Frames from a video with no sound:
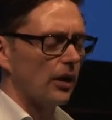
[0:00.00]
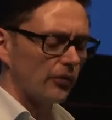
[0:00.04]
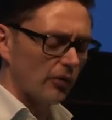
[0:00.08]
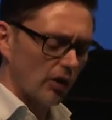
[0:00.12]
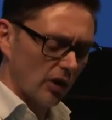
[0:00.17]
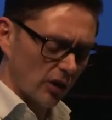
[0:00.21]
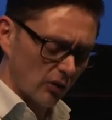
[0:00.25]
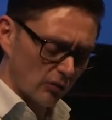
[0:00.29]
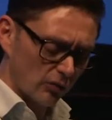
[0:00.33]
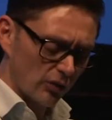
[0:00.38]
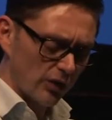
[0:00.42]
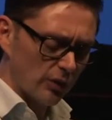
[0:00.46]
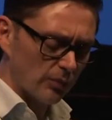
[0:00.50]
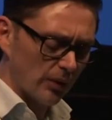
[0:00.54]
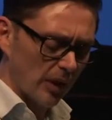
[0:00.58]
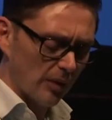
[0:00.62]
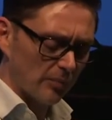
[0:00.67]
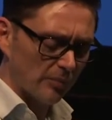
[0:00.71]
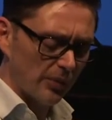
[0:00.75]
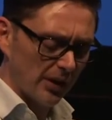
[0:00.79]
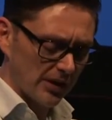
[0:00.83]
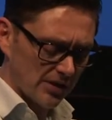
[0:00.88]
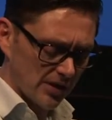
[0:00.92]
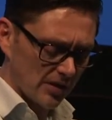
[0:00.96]
I've kind of
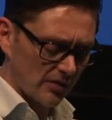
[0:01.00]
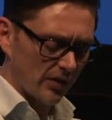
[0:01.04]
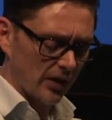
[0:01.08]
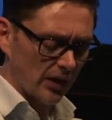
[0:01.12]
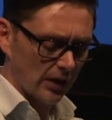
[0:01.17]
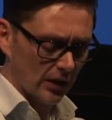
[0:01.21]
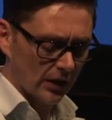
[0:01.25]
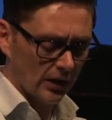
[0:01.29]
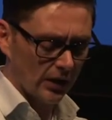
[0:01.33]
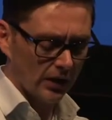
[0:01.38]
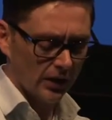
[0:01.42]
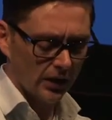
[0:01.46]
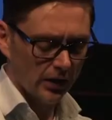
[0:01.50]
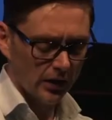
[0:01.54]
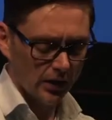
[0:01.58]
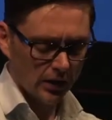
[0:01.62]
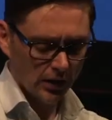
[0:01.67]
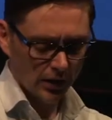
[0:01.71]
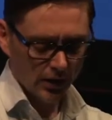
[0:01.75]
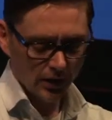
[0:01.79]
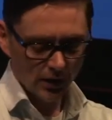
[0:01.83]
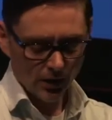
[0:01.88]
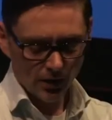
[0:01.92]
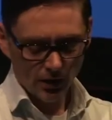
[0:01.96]
reread bits of it
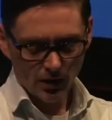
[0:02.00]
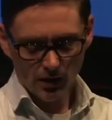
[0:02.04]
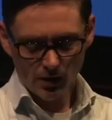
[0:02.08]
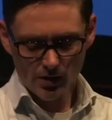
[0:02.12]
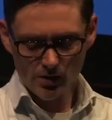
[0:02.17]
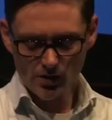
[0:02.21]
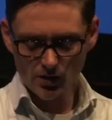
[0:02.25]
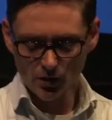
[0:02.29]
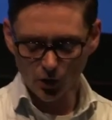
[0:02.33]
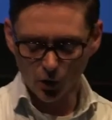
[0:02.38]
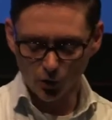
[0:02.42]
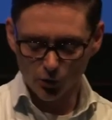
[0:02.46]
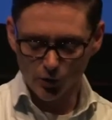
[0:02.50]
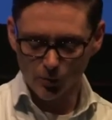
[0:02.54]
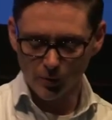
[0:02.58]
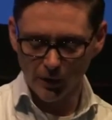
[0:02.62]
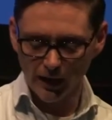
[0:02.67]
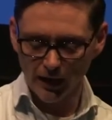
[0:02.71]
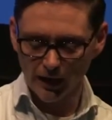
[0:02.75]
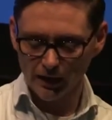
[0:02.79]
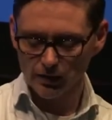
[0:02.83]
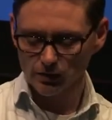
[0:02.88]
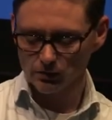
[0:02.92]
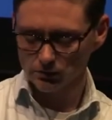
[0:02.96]
as an older
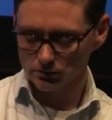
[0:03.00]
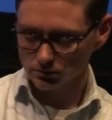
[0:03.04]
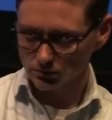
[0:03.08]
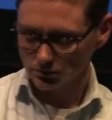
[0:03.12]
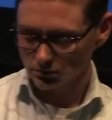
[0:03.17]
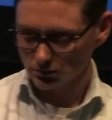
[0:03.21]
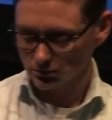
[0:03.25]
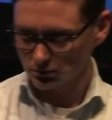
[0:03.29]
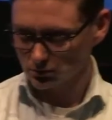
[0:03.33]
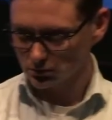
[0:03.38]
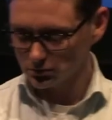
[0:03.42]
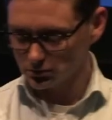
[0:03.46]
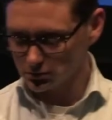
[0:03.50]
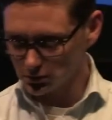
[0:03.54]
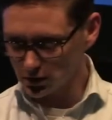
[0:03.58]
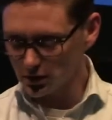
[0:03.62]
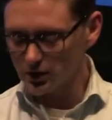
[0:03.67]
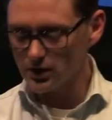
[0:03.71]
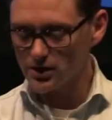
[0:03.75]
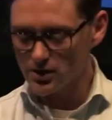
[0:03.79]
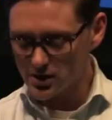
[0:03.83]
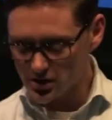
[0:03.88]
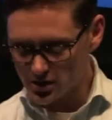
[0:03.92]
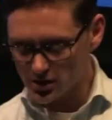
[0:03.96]
man,
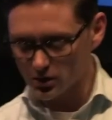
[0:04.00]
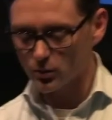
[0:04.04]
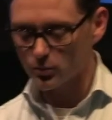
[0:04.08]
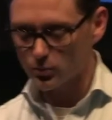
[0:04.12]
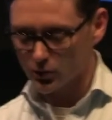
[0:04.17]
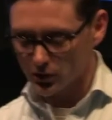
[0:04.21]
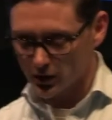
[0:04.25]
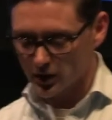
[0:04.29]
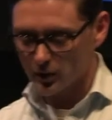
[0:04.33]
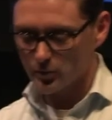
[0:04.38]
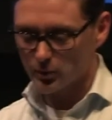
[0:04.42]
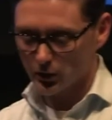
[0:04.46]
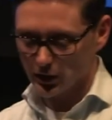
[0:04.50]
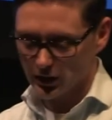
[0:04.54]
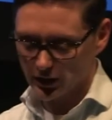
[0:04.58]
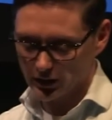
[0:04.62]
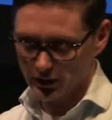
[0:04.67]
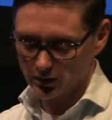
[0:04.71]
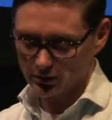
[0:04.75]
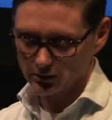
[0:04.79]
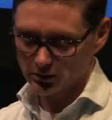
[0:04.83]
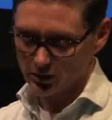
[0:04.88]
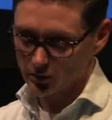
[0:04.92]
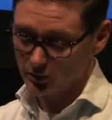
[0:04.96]
and it's still pretty
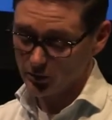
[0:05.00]
brilliant.